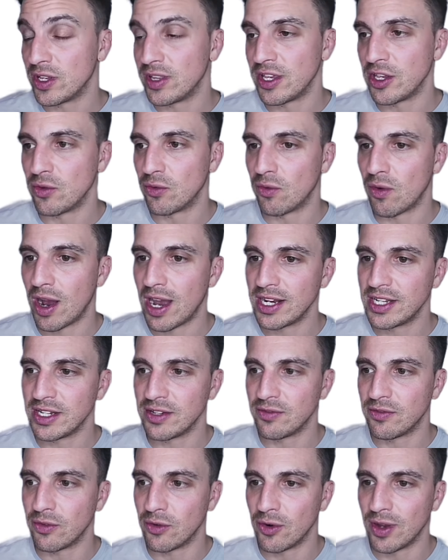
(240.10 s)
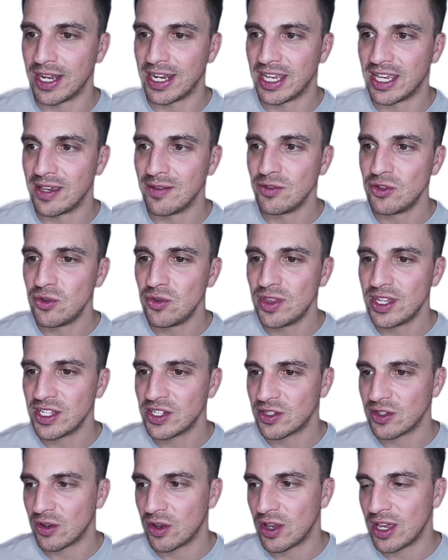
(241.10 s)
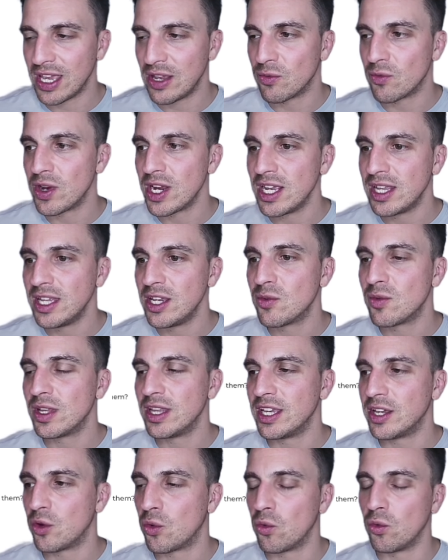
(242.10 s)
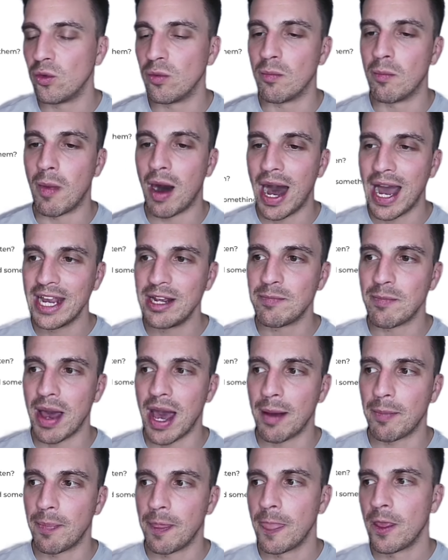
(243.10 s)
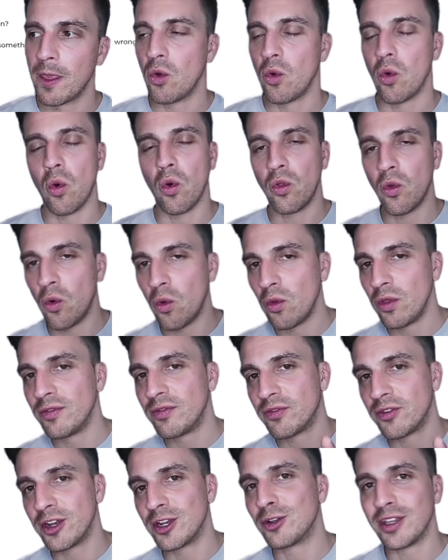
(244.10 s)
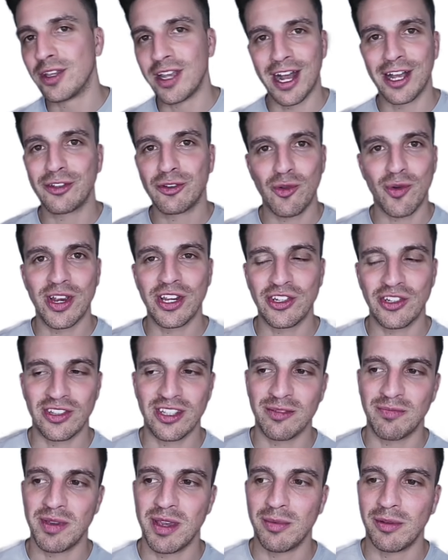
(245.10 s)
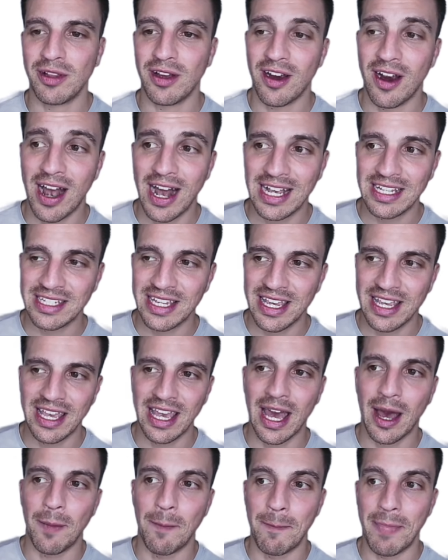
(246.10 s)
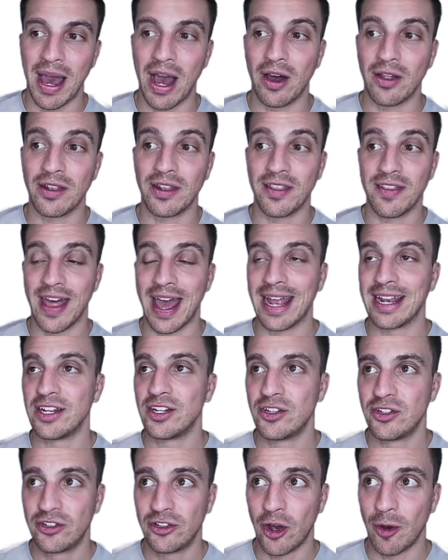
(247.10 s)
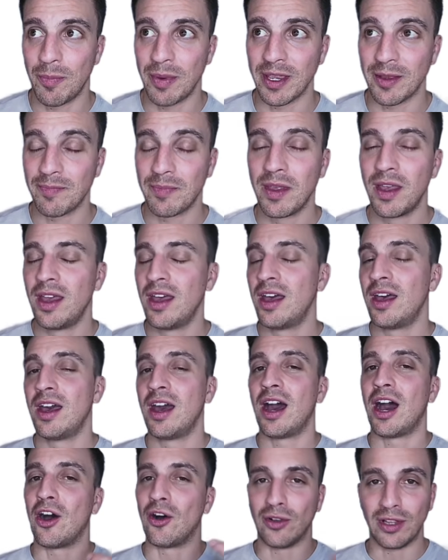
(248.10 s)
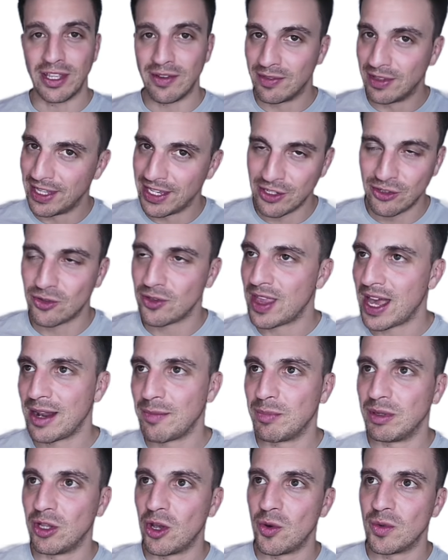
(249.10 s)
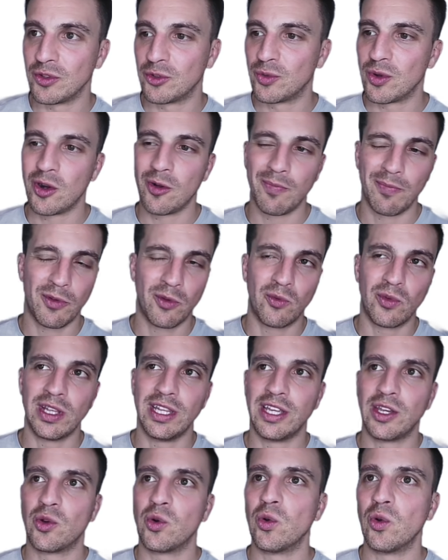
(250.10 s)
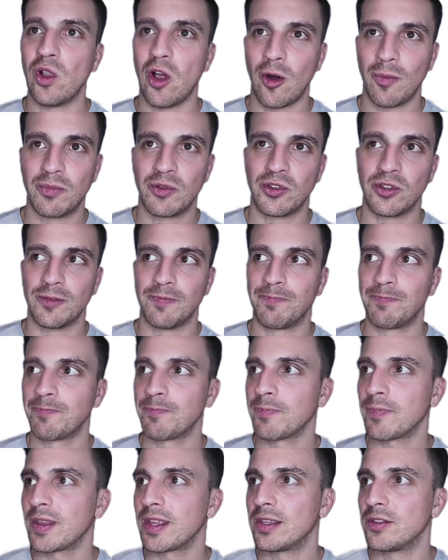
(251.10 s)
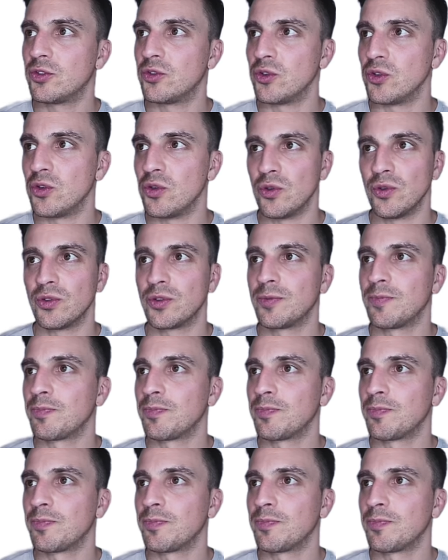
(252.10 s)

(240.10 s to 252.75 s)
that you're writing for, and it gives you this really, really cool mind map with all the frequently asked questions that people are asking about that topic. I'll leave links to that below as well. Really cool option to use.